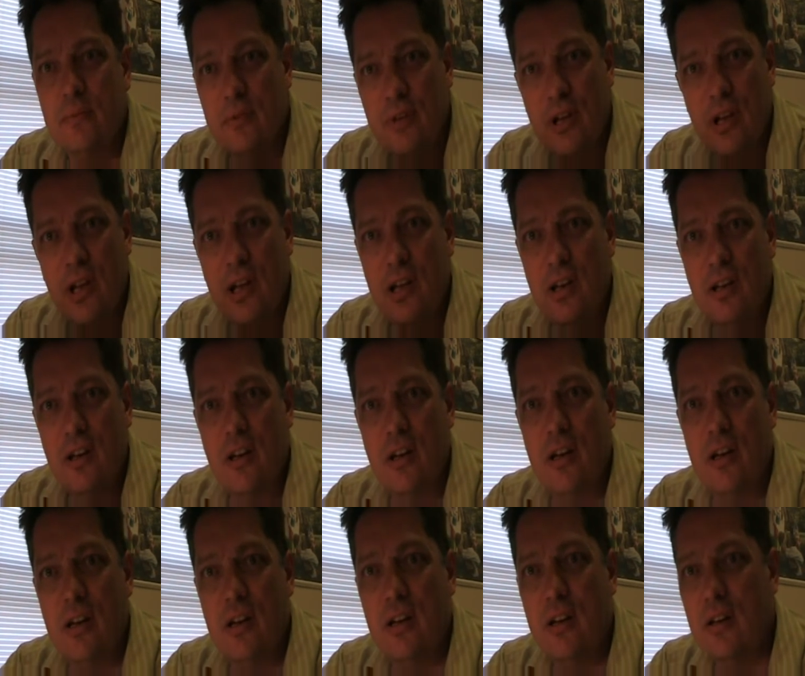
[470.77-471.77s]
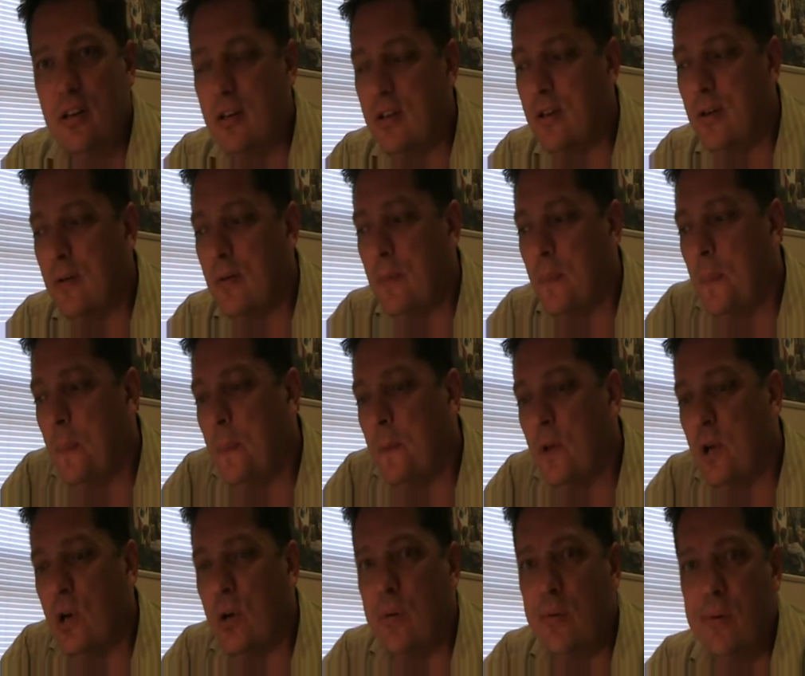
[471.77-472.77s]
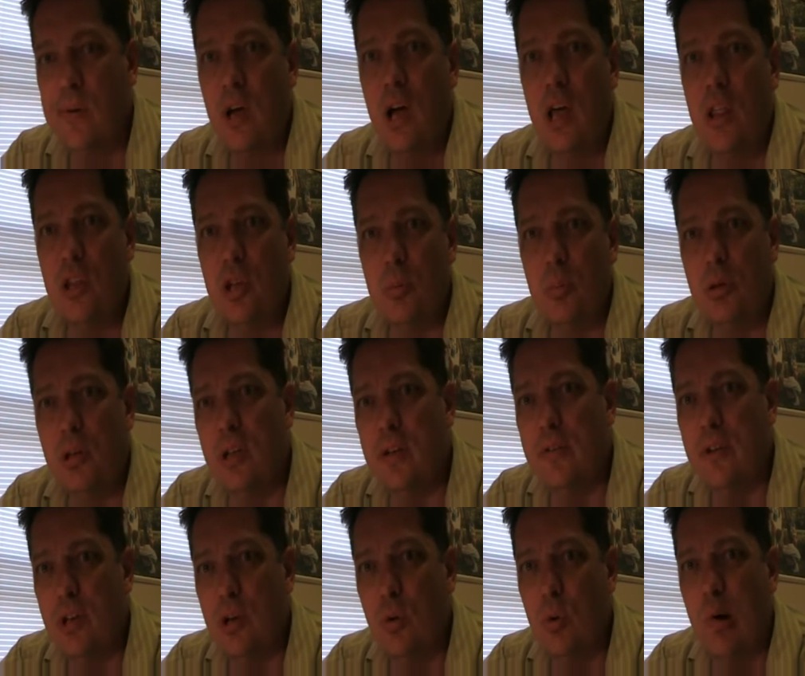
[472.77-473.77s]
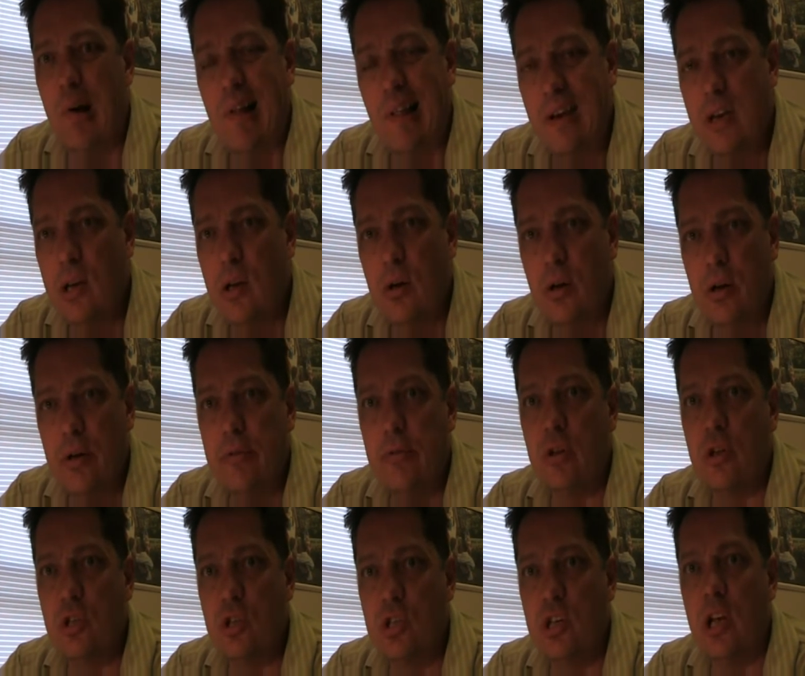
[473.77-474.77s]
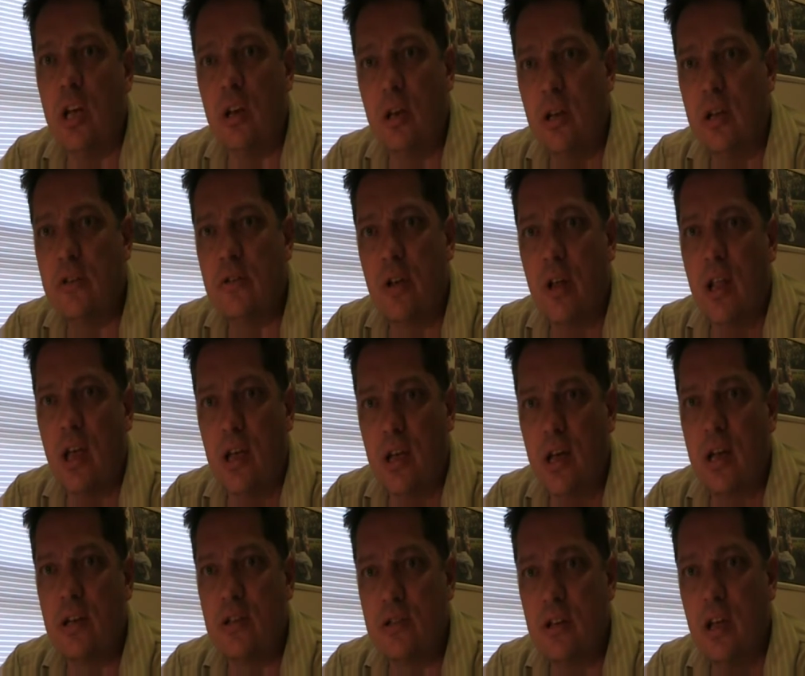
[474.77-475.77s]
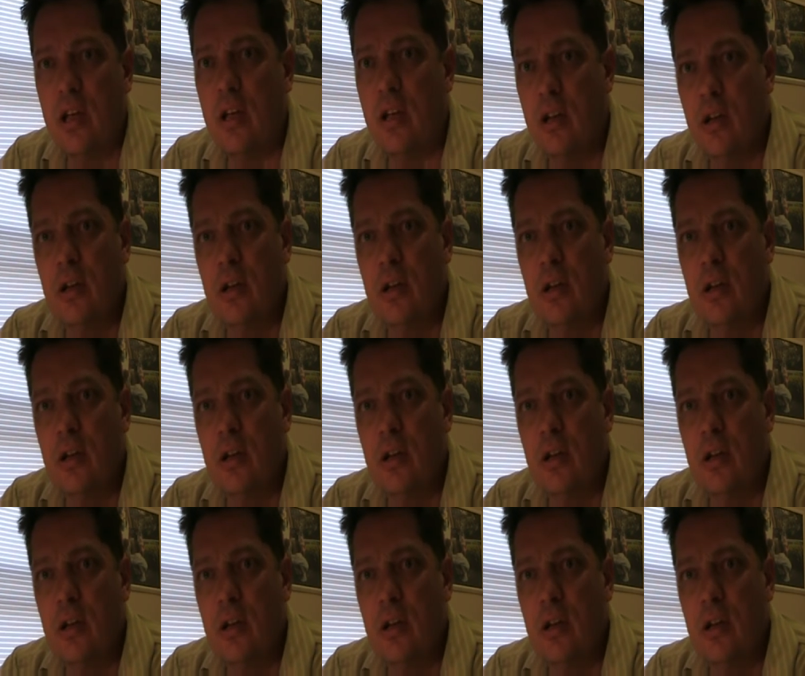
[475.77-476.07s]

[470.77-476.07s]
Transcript: And, you know, either you believe in equality or you're full of shit. That's all I gotta say.